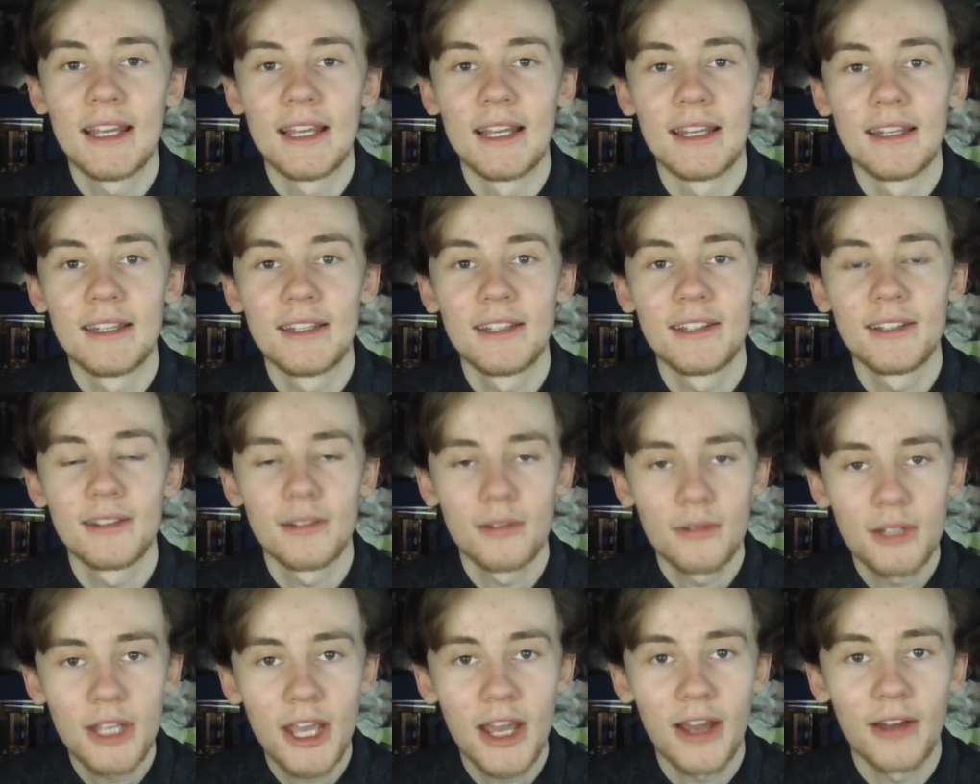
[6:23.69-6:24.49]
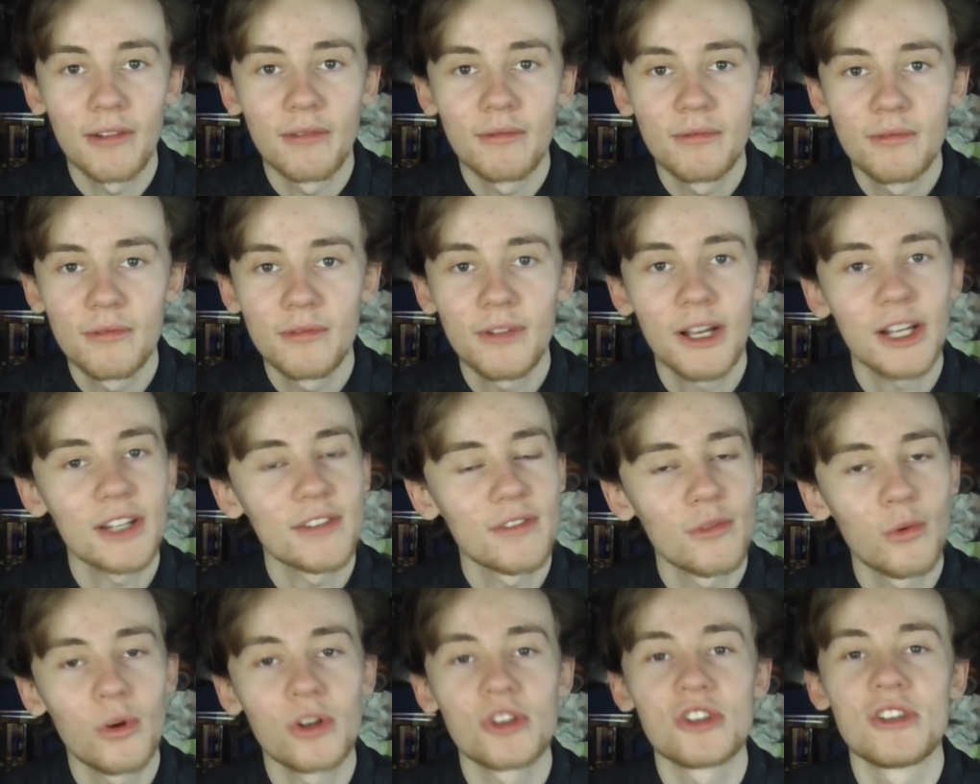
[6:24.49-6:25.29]
And, yeah,
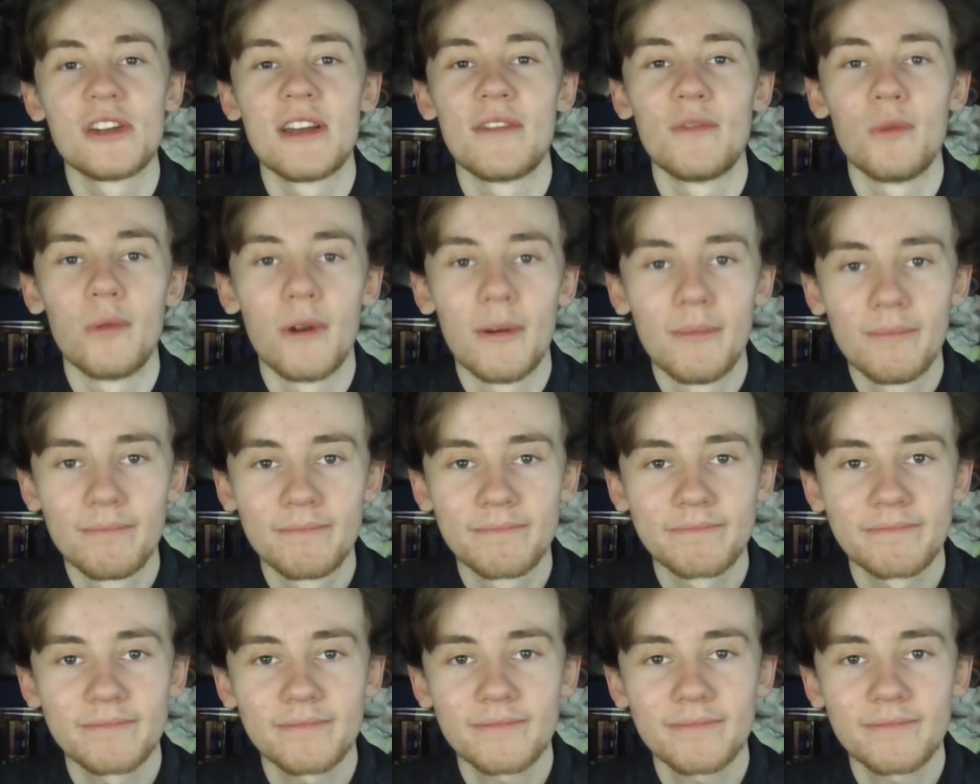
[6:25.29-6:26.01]
thanks for watching, everyone.